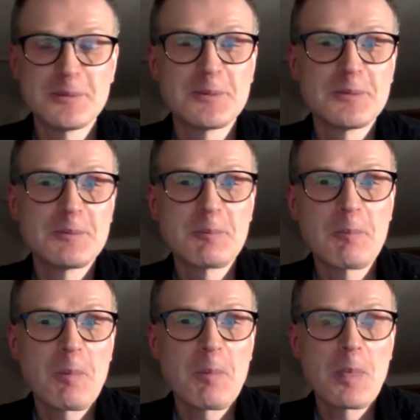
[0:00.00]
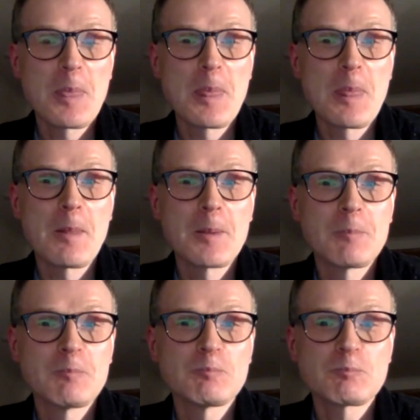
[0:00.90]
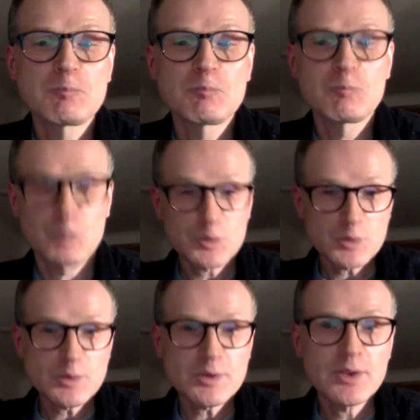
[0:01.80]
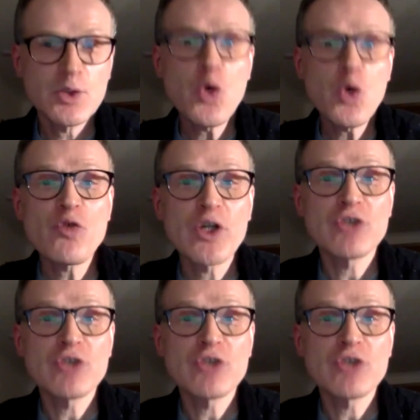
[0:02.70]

Hmm. Cool. Thank you. go for it.